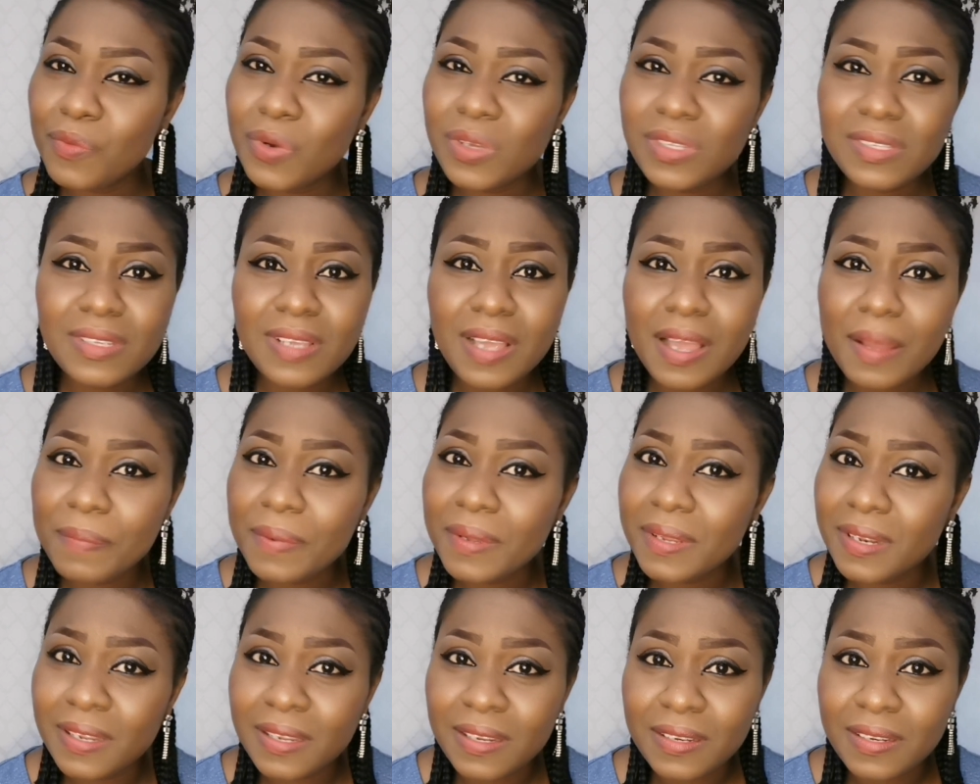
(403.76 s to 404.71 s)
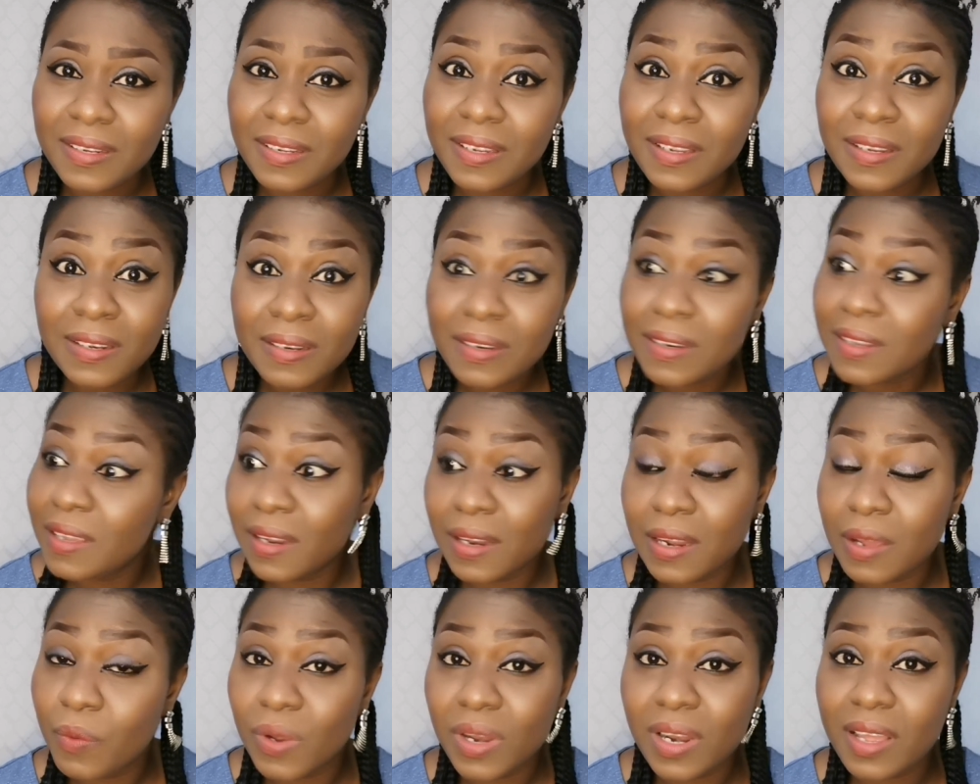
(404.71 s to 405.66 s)
what's happening
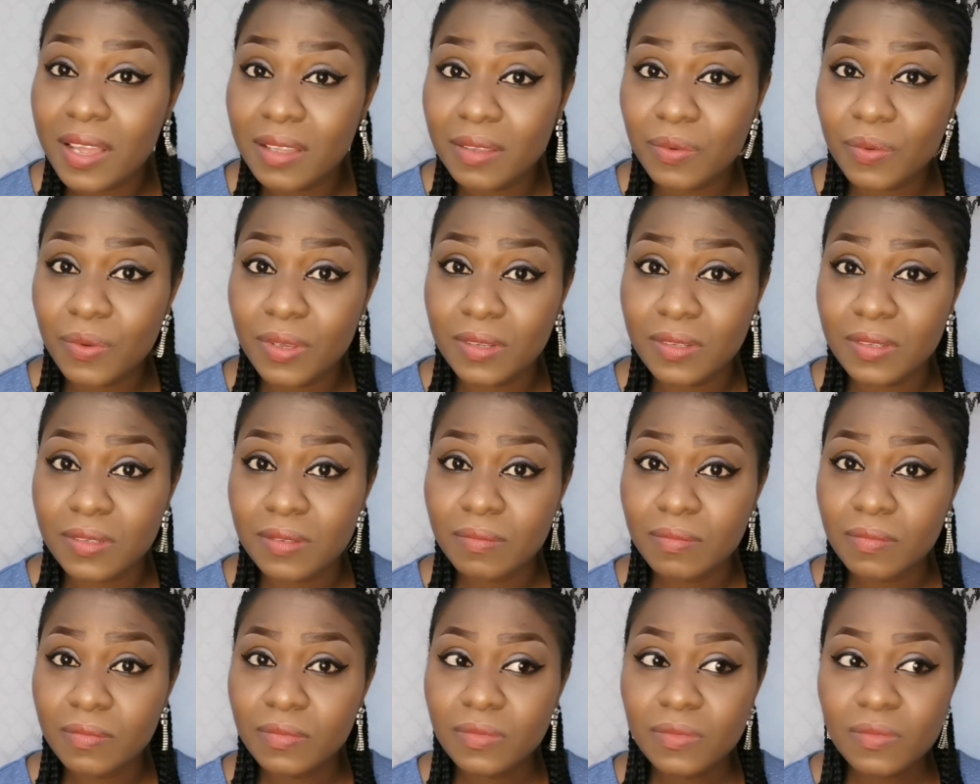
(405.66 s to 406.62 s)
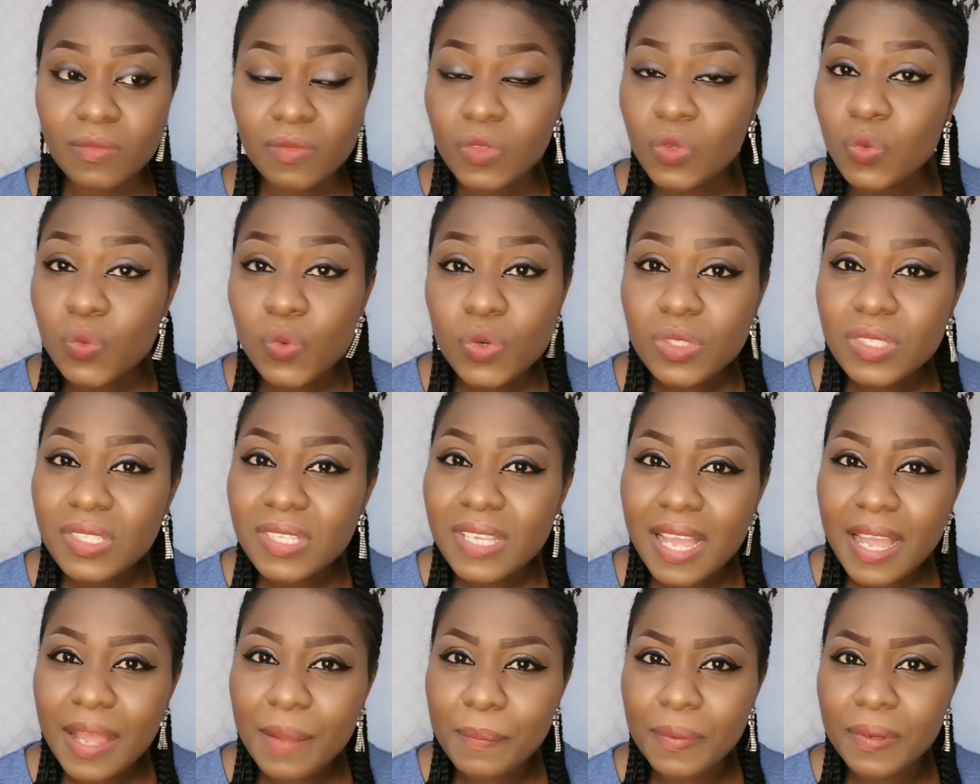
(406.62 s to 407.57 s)
in our language? What's
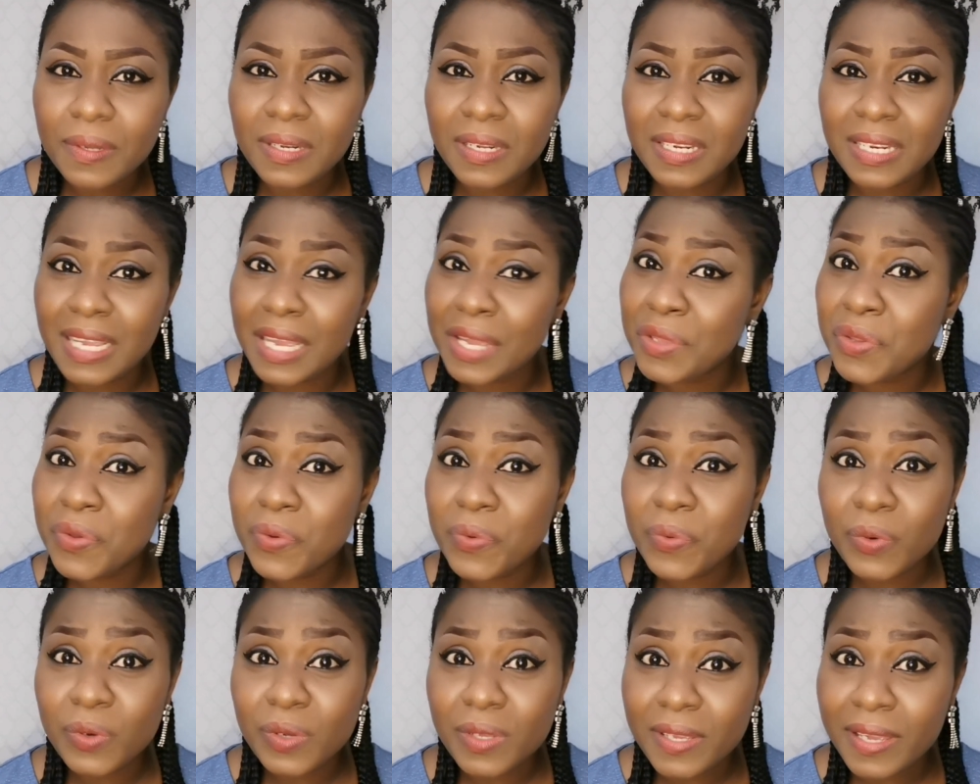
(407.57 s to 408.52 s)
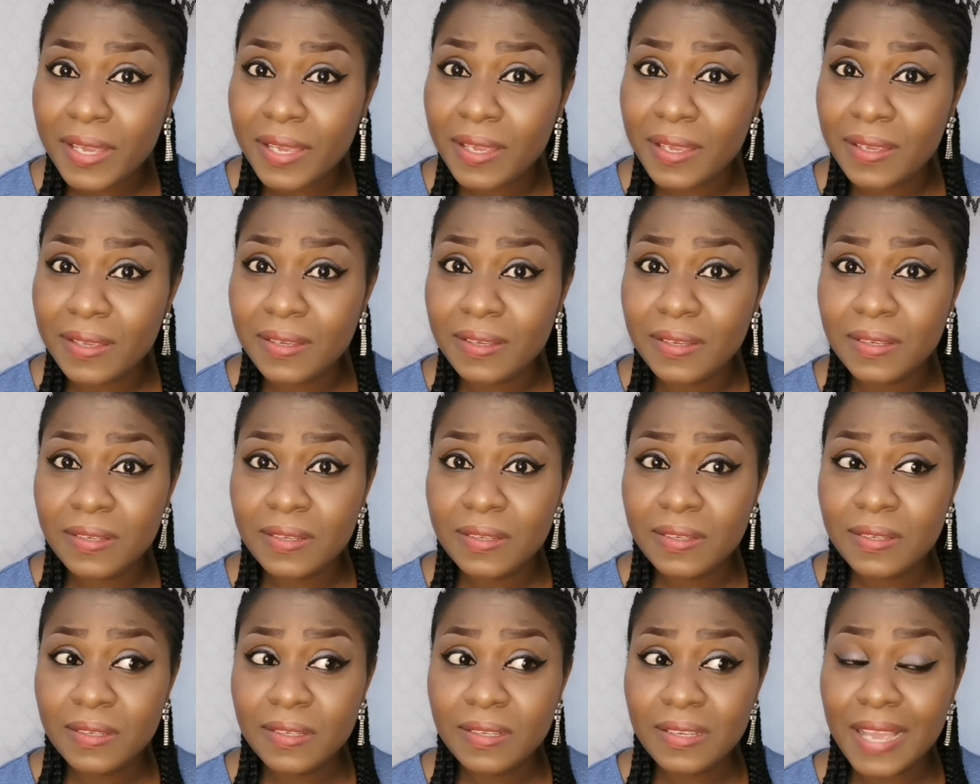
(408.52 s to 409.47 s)
happening? Are you okay?
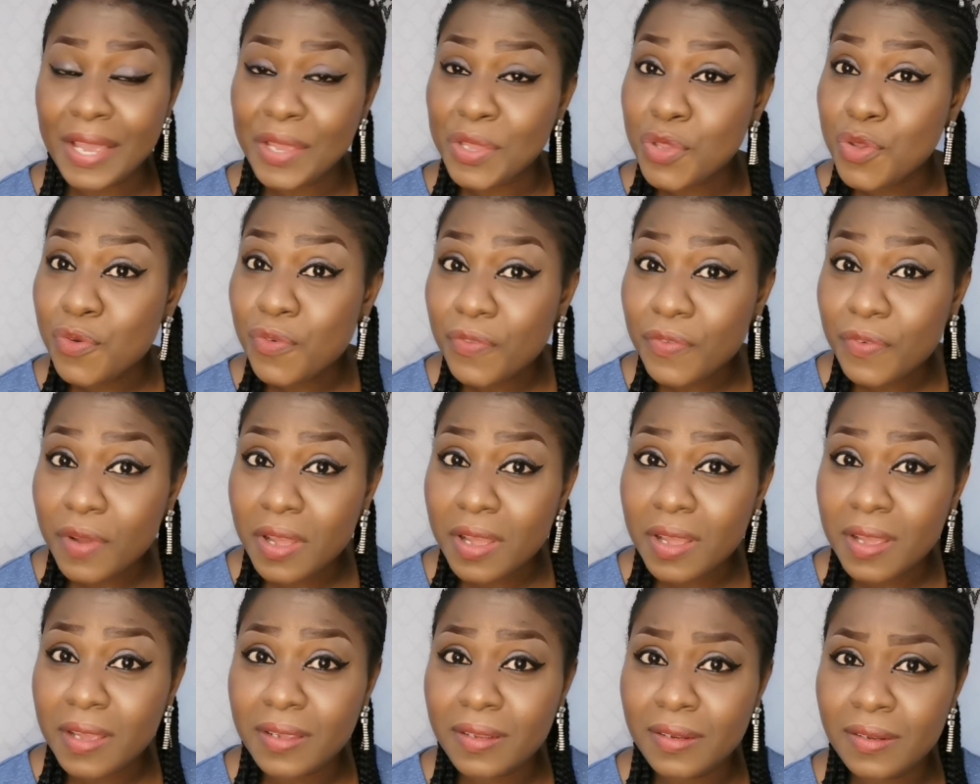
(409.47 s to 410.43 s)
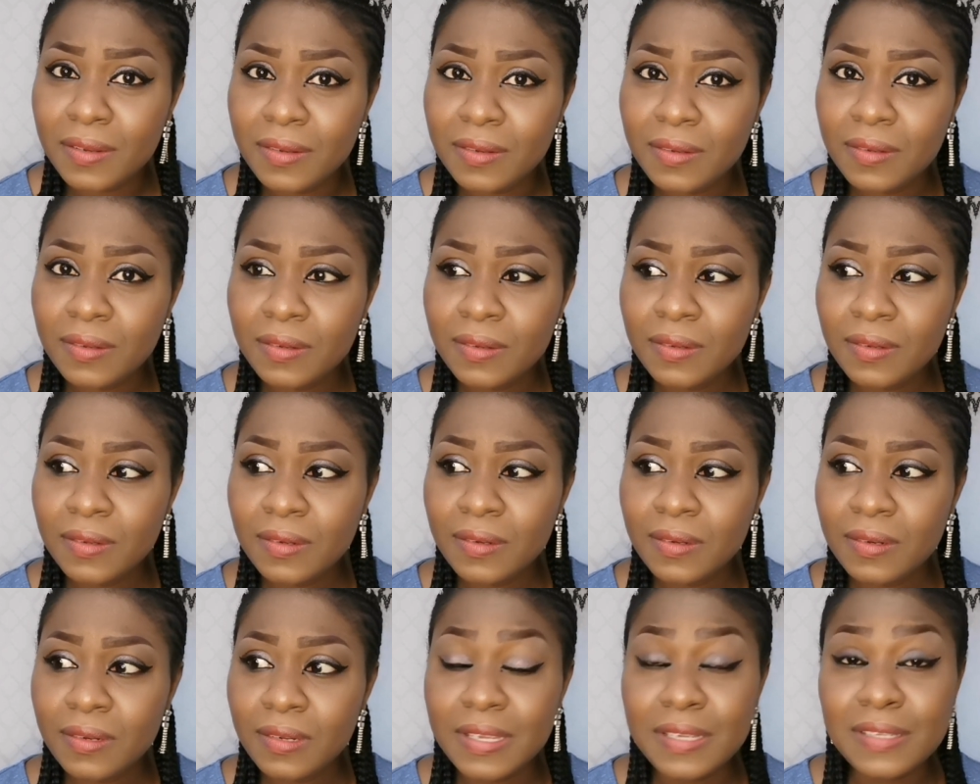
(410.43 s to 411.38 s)
Are you fine?
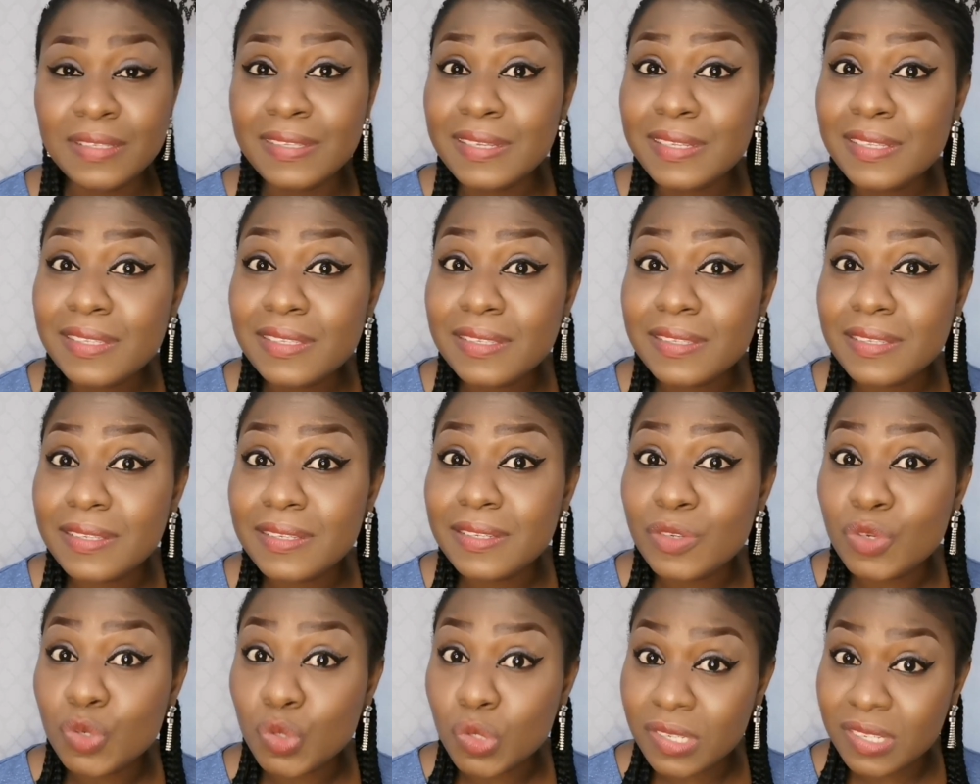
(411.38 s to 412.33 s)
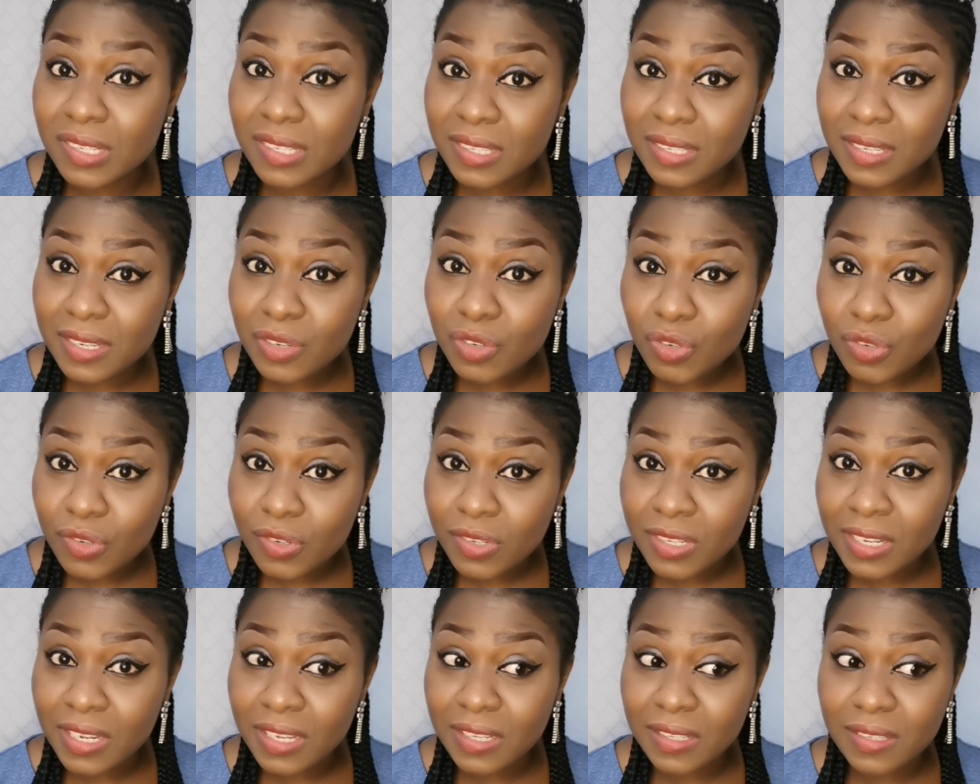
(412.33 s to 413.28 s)
Is it your
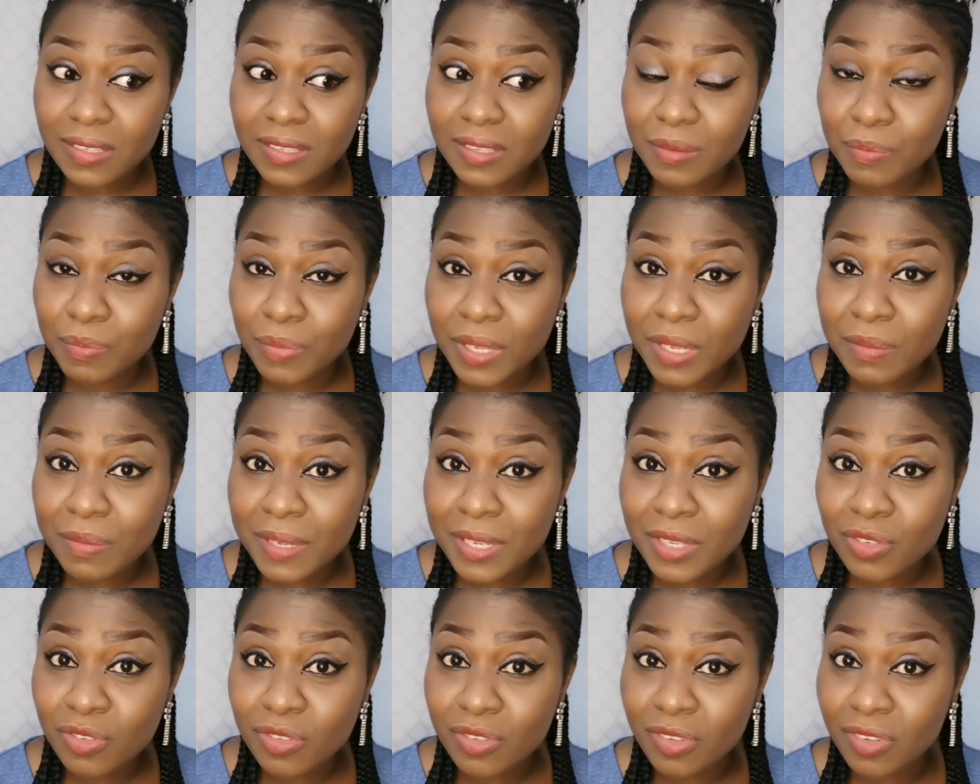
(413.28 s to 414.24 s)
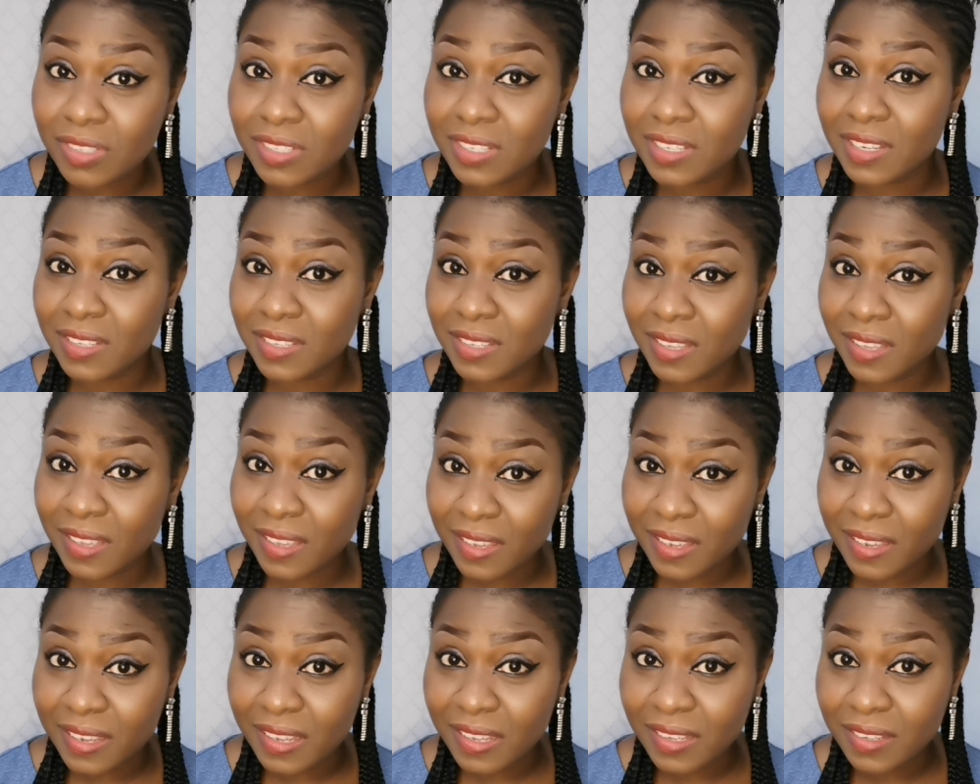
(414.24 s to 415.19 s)
decision that the baby is not yet
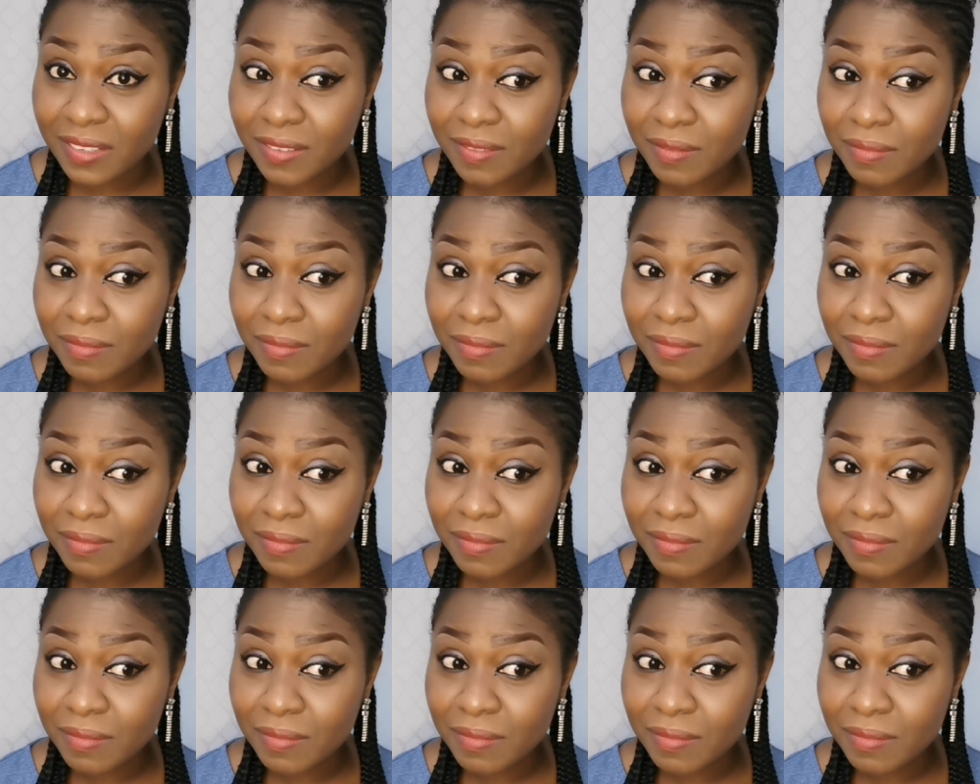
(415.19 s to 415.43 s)
here?